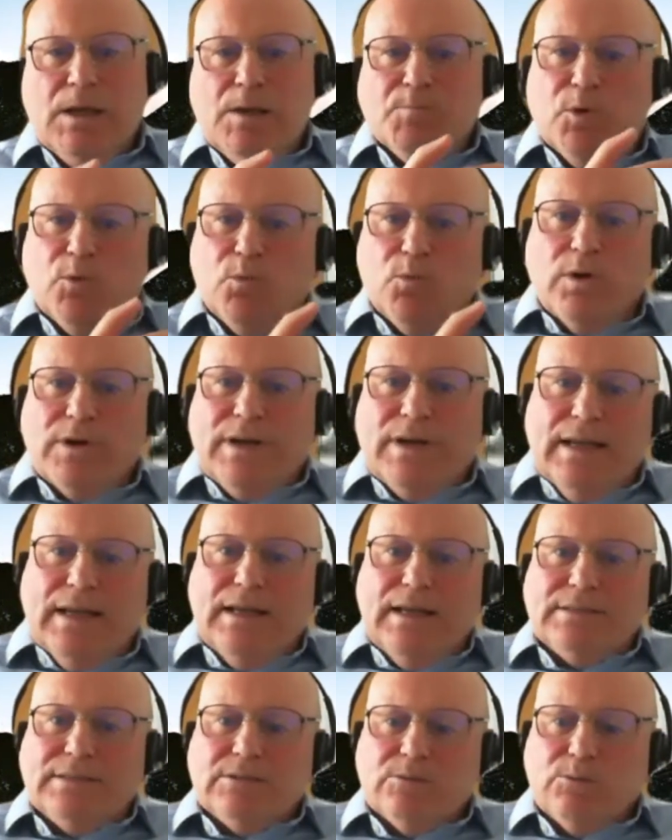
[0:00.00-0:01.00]
But what it
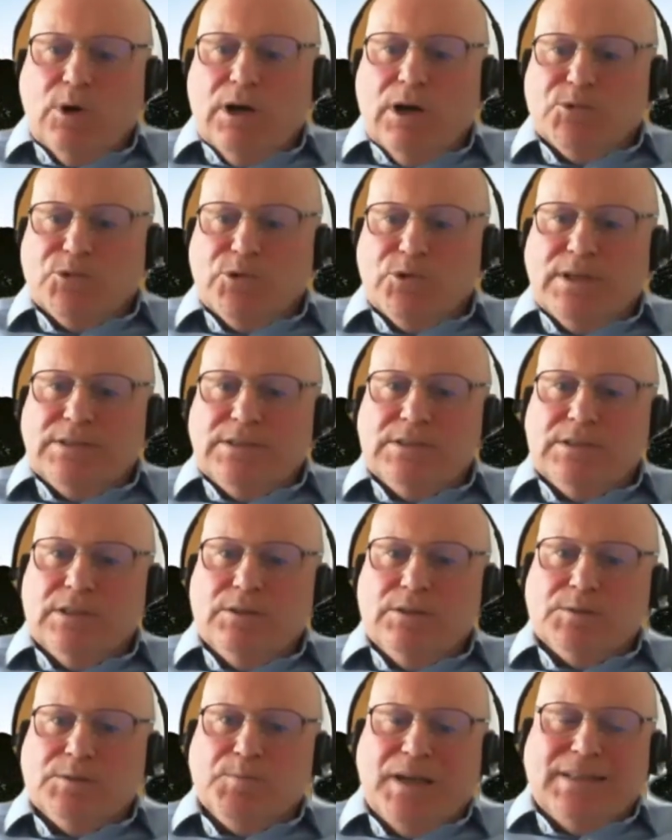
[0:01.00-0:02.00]
is, what I'm trying to
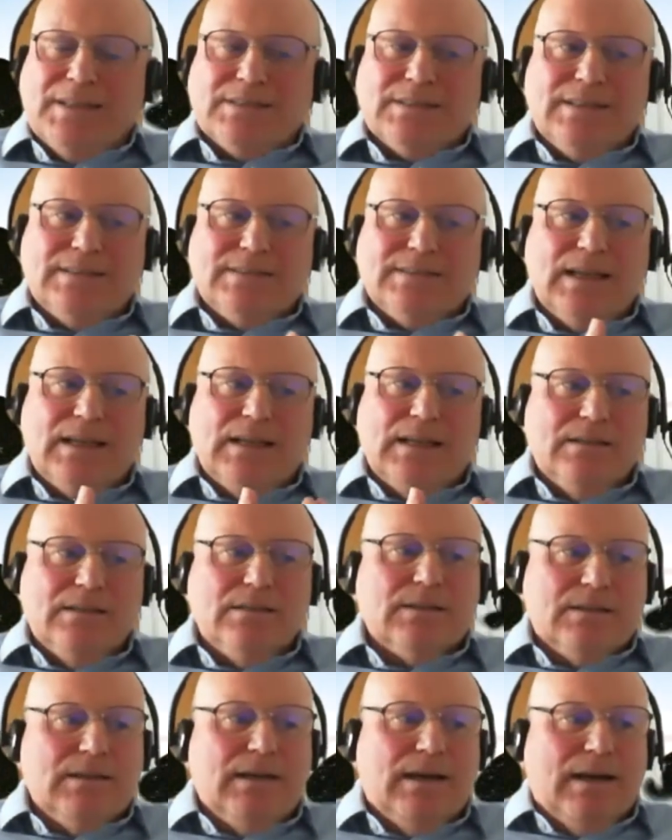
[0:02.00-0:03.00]
do is basically say,
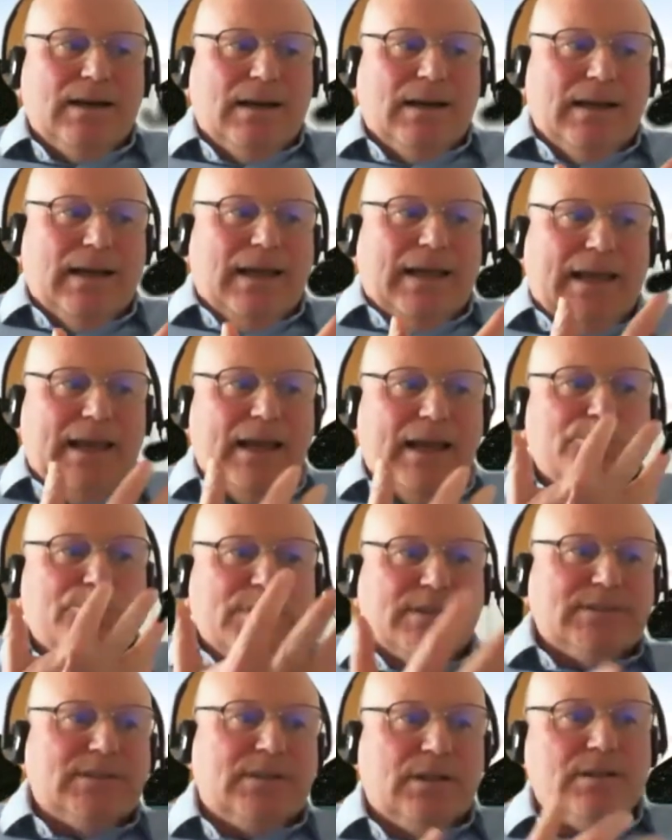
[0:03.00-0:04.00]
look, here
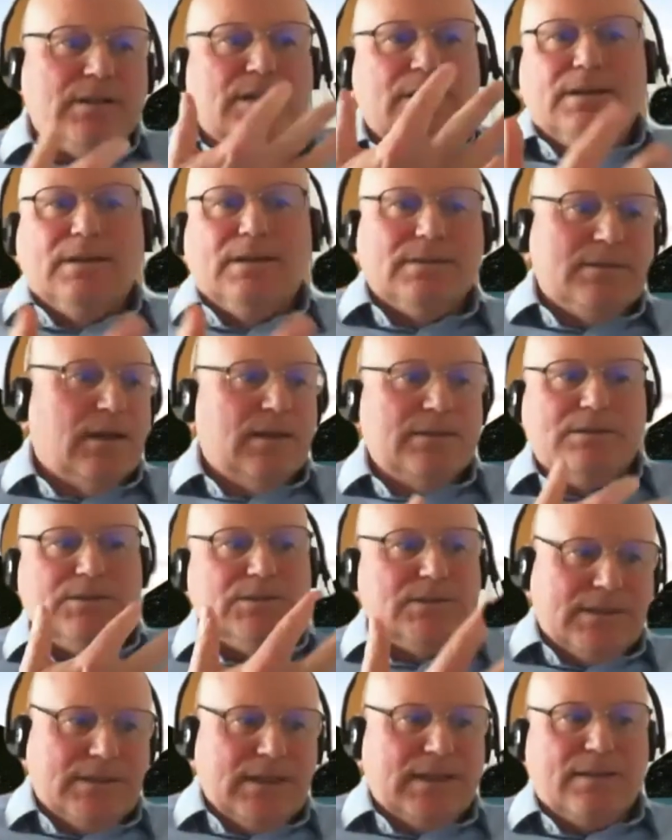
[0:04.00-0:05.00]
is an alert. I
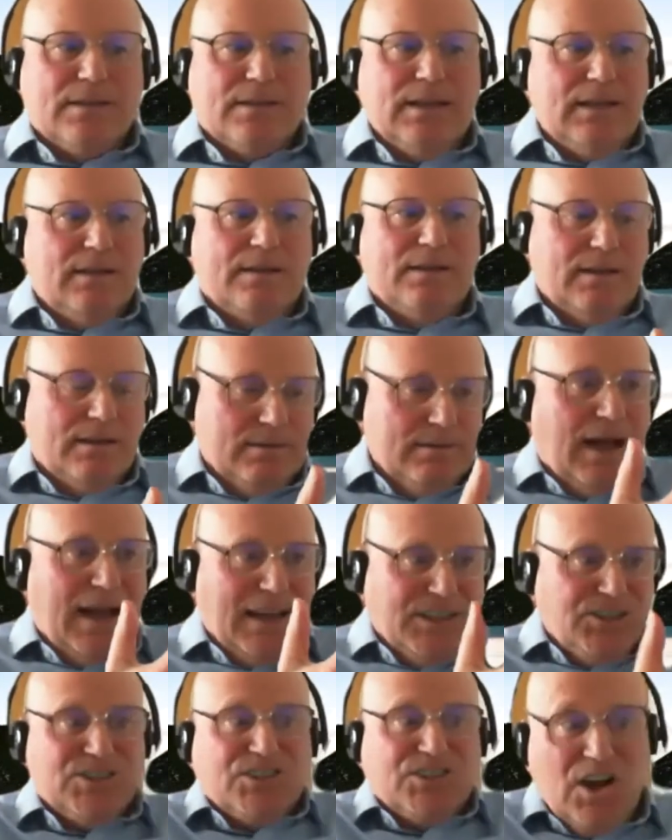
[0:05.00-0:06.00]
just think that
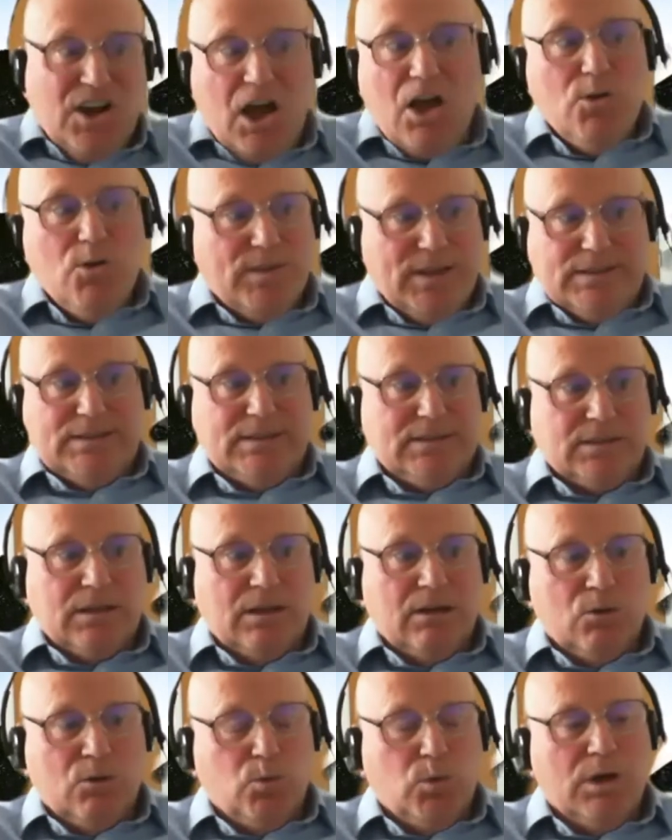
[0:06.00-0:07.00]
I just know this isn't
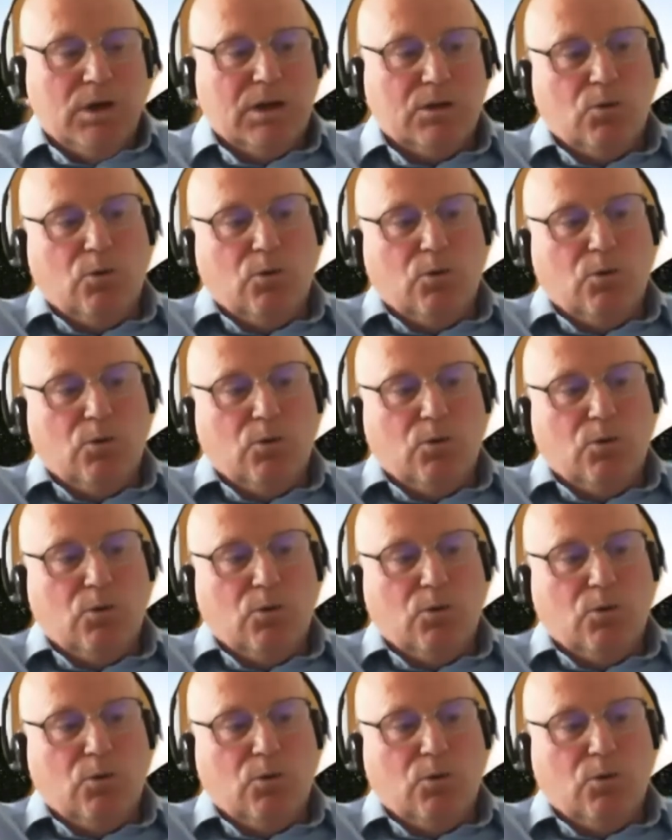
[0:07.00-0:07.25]
going to work.